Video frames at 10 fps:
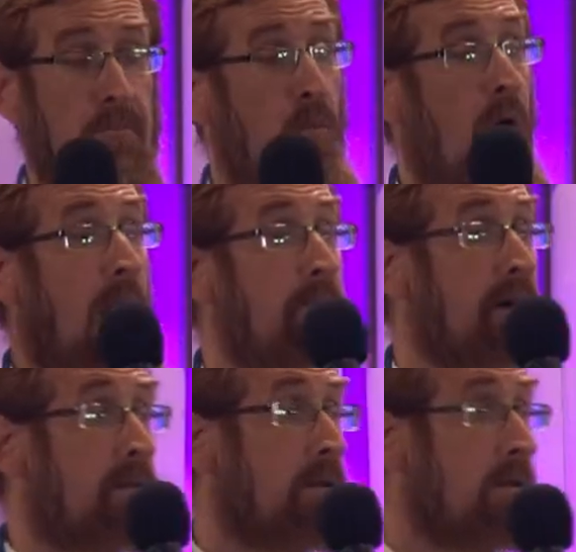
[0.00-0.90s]

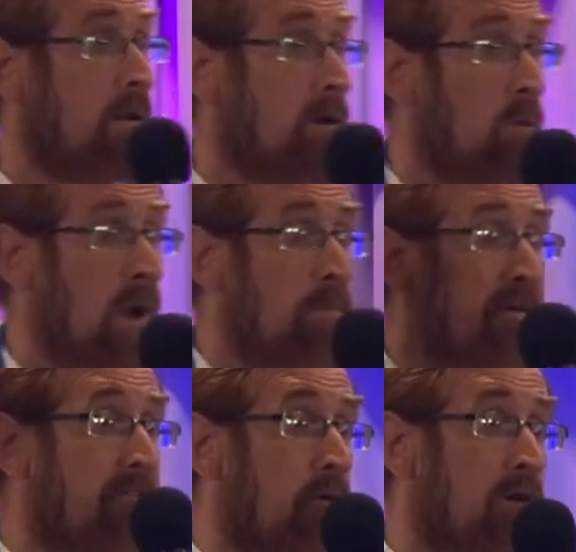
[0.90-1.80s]
Muhammad, way
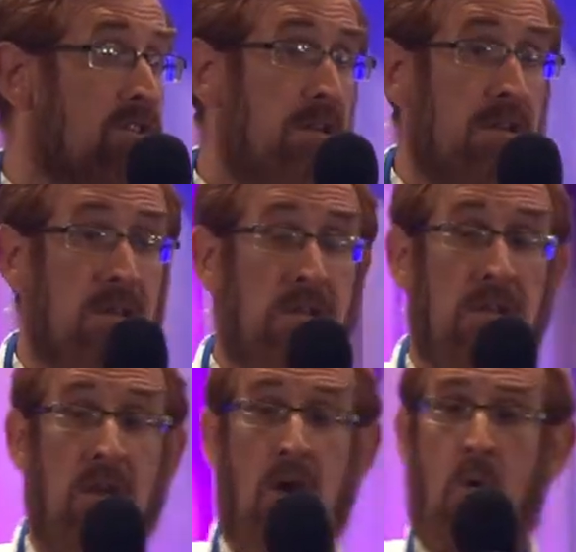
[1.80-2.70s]
before Jesus,
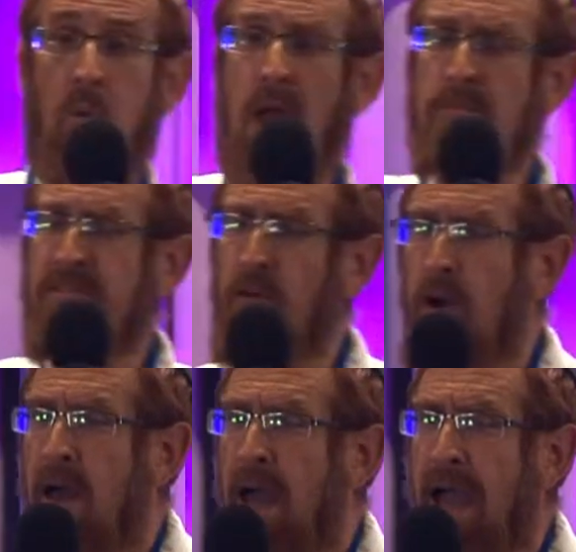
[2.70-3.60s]
way
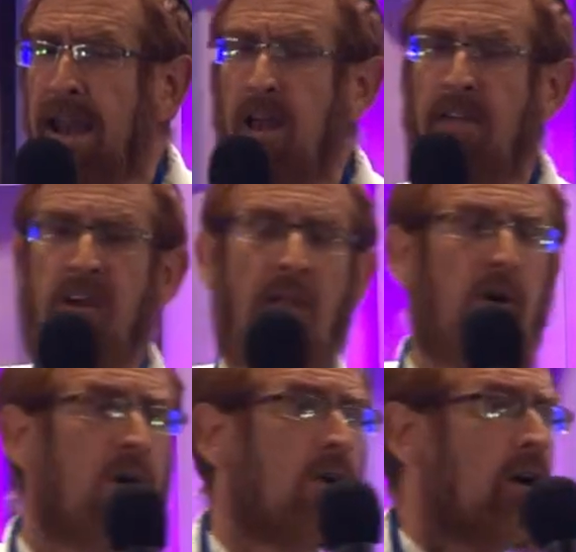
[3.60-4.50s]
before any of the
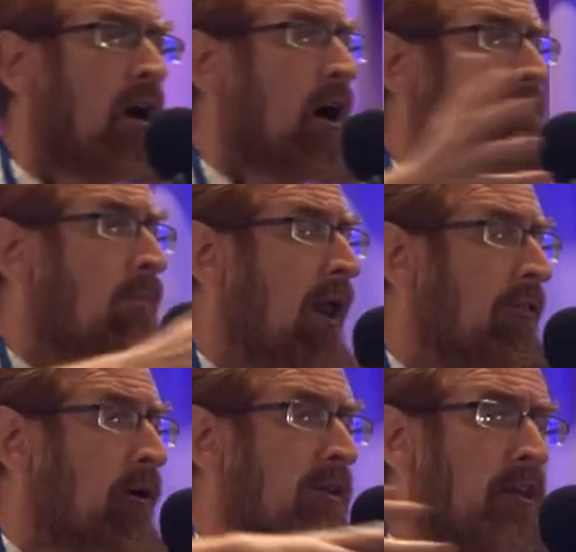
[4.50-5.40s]
other
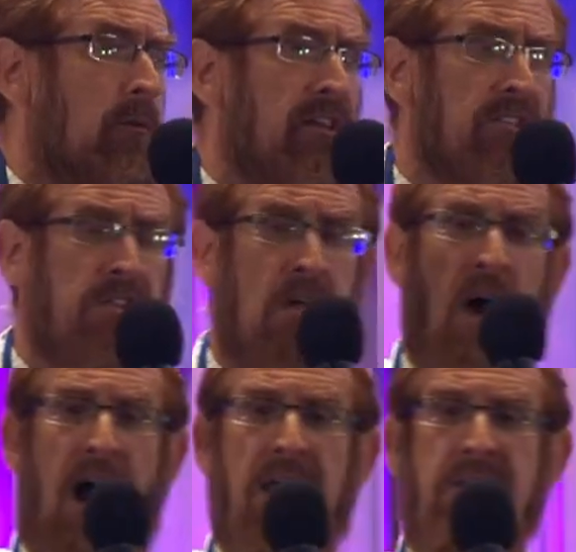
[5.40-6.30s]
monotheistic religions.
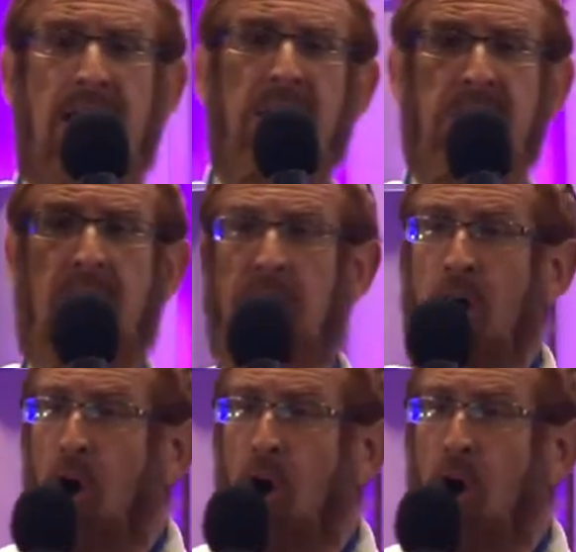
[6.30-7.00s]
Isaiah said,